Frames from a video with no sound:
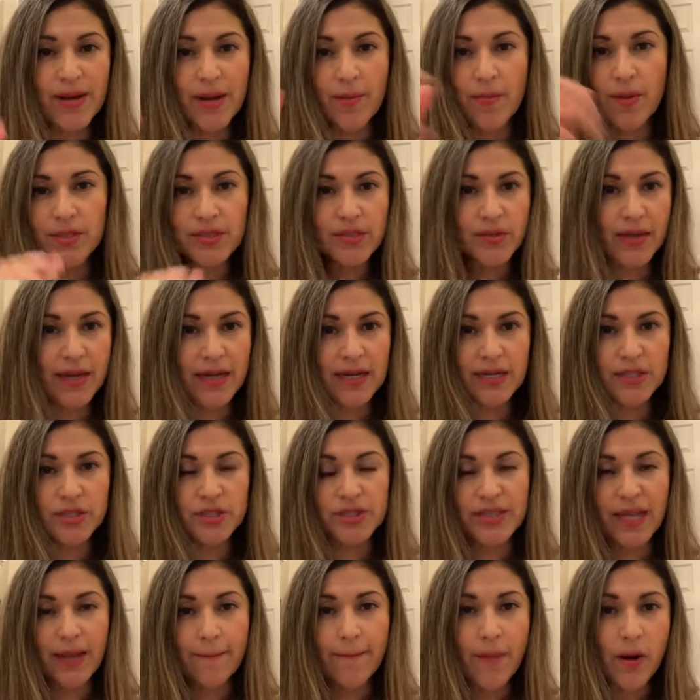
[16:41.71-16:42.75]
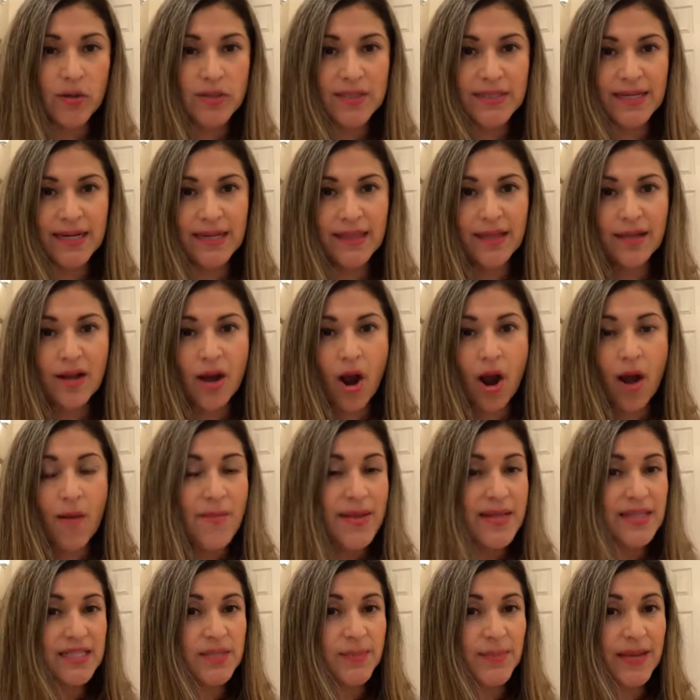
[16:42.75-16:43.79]
but I'm also going to just like post it in the
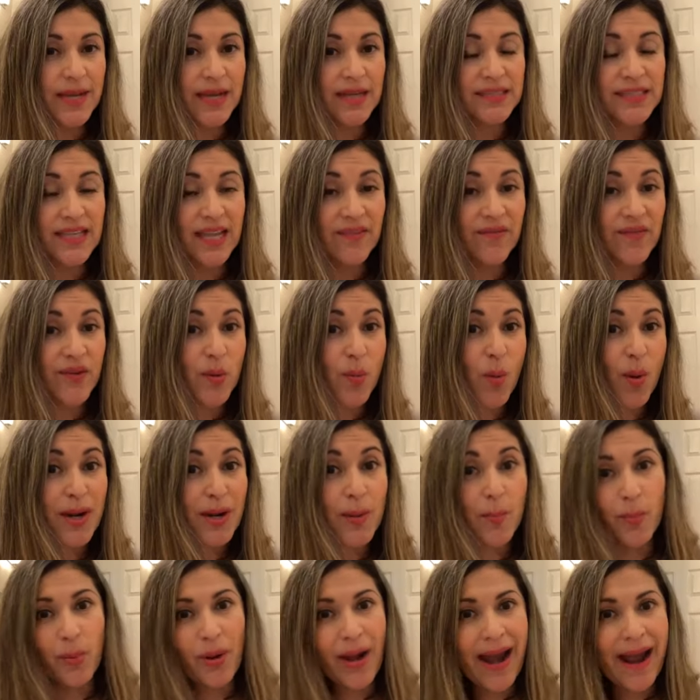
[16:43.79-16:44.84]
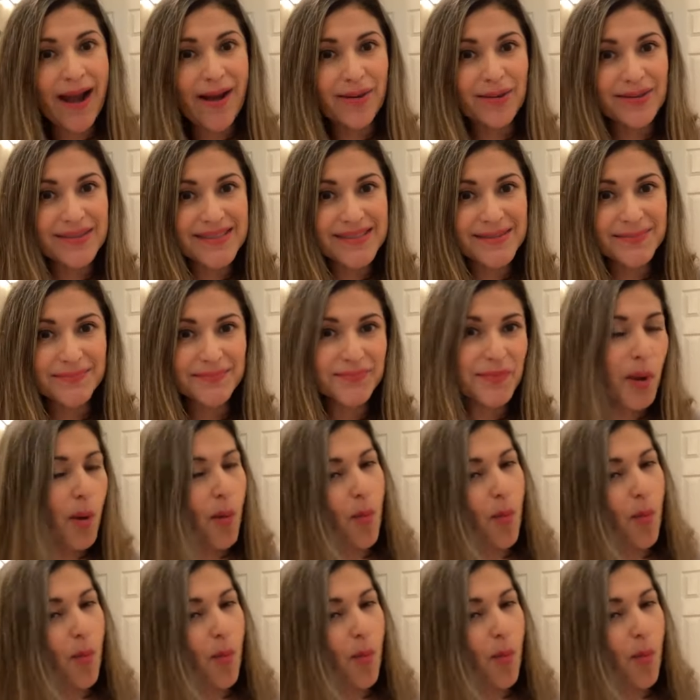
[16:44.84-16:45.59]
comments, because if you want to browse,